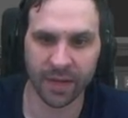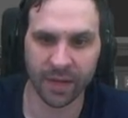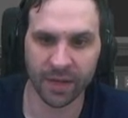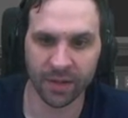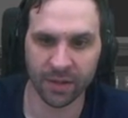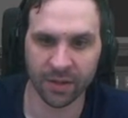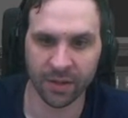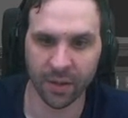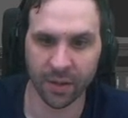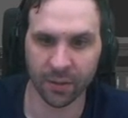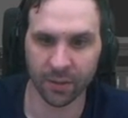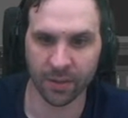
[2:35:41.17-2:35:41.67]

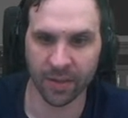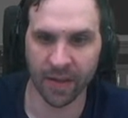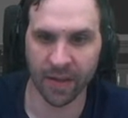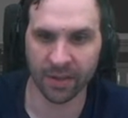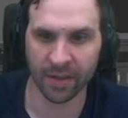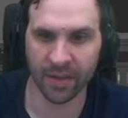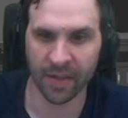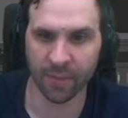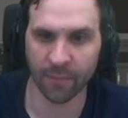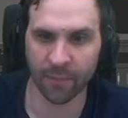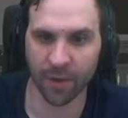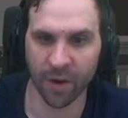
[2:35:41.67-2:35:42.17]
Note that
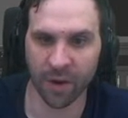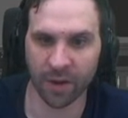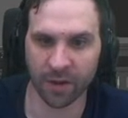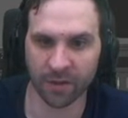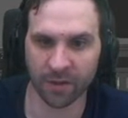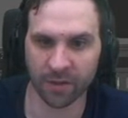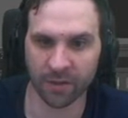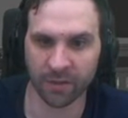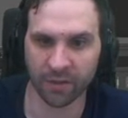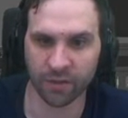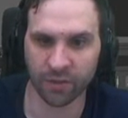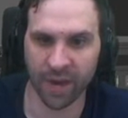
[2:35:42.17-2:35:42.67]
they parked
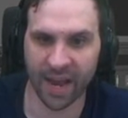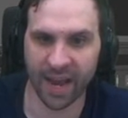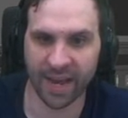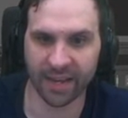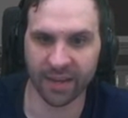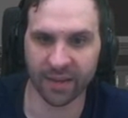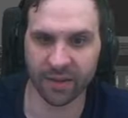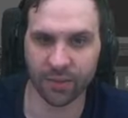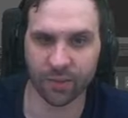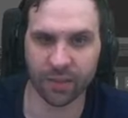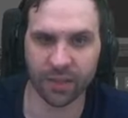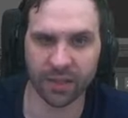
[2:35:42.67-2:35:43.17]

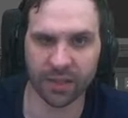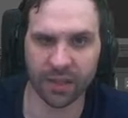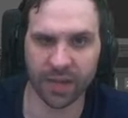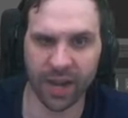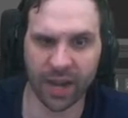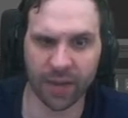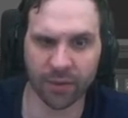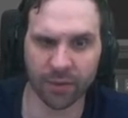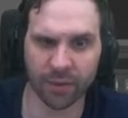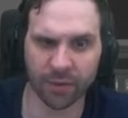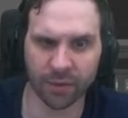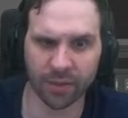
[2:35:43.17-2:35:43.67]
Dragon with the
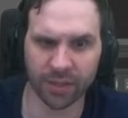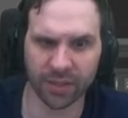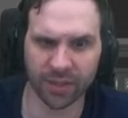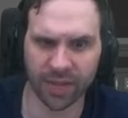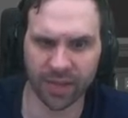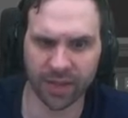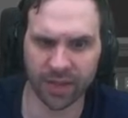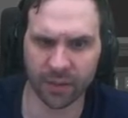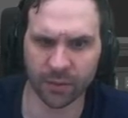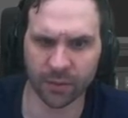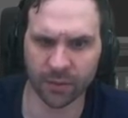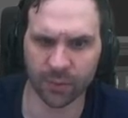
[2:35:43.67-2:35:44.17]
IROSAs, I
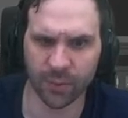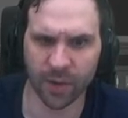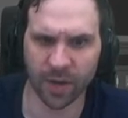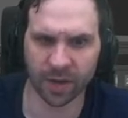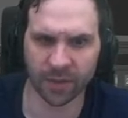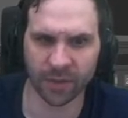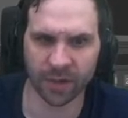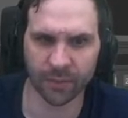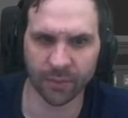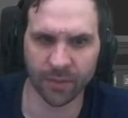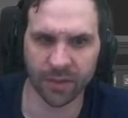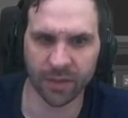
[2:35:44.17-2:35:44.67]
think, was
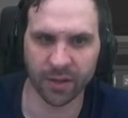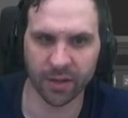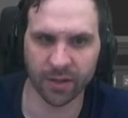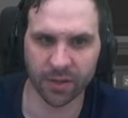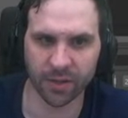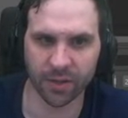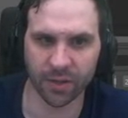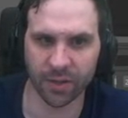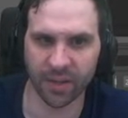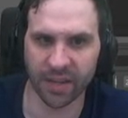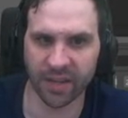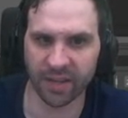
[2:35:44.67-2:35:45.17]
parked up here,
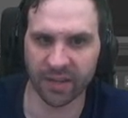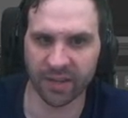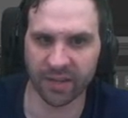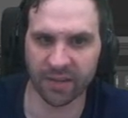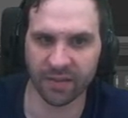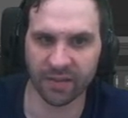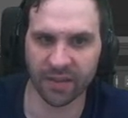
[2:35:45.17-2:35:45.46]
so they,